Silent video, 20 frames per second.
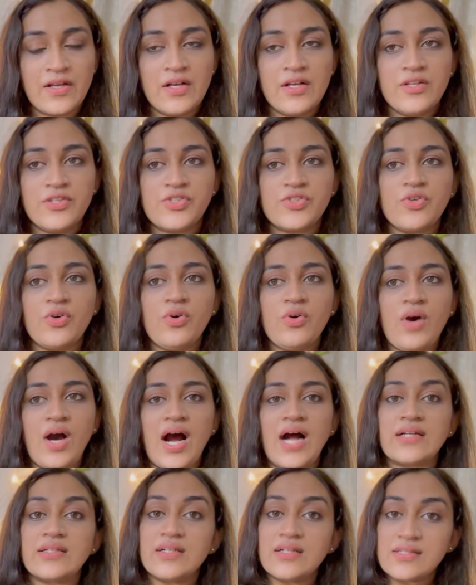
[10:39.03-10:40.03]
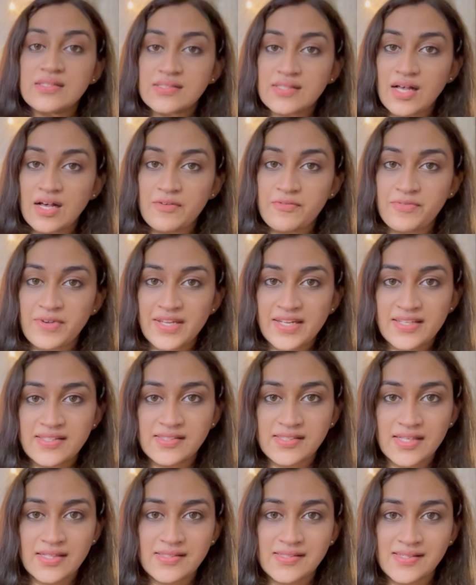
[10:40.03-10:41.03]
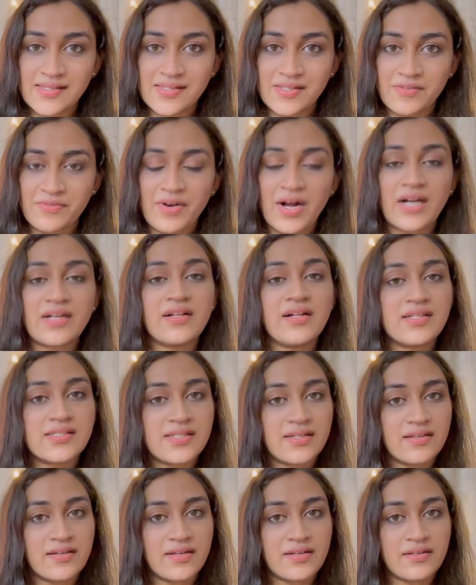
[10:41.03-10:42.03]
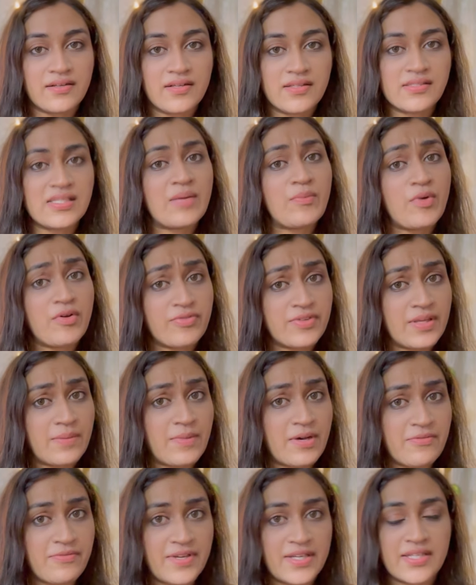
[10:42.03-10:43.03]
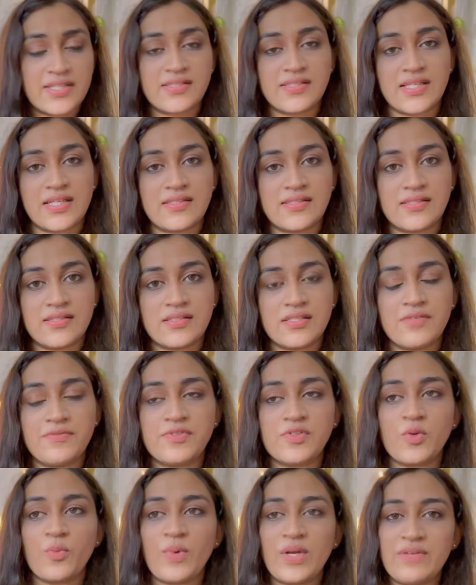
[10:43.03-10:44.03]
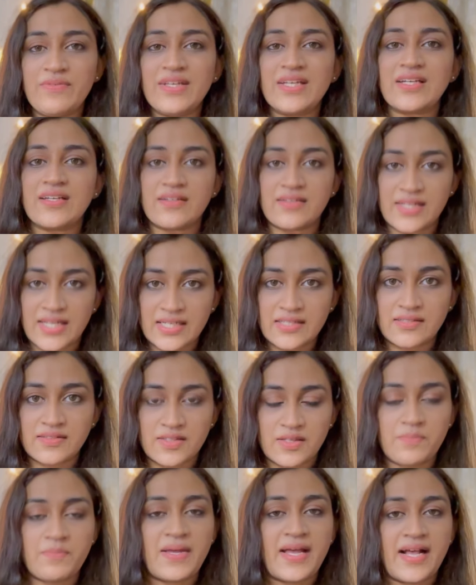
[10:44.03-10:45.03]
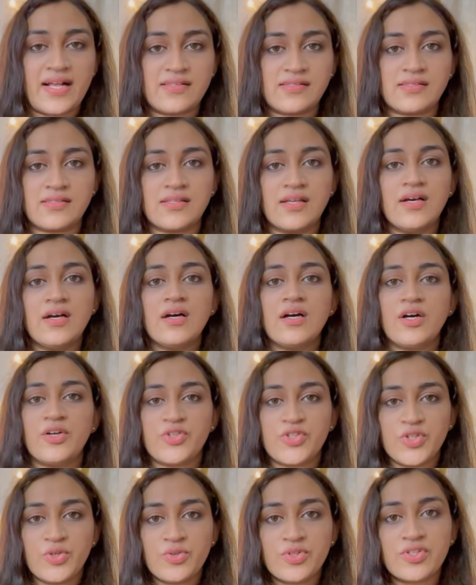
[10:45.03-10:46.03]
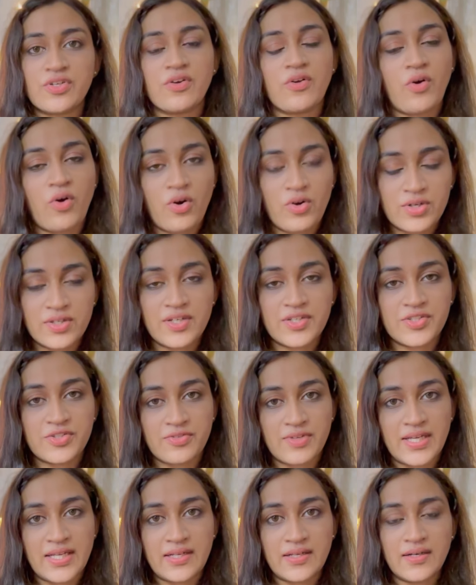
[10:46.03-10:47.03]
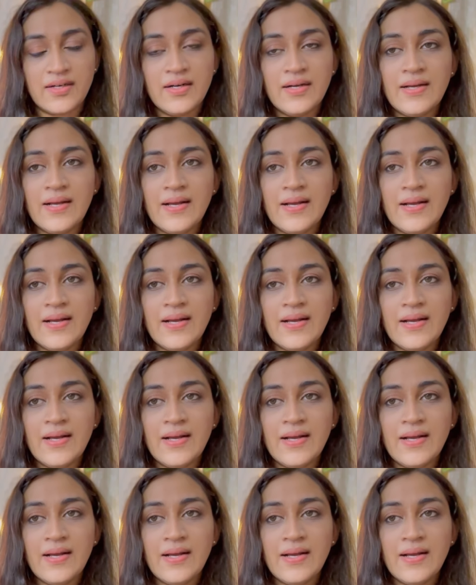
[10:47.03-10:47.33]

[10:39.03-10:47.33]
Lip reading: So adults are very sensitive, adult learners, some of them are very sensitive. So when we correct them as a tutor or a trainer,